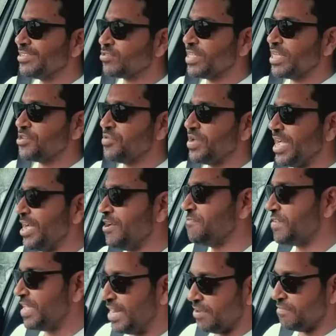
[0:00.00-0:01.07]
so that you
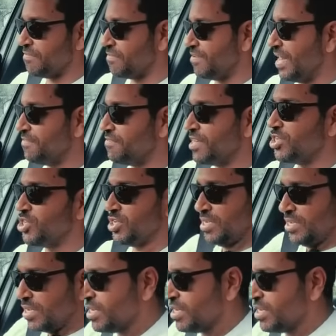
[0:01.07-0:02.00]
have enough leverage.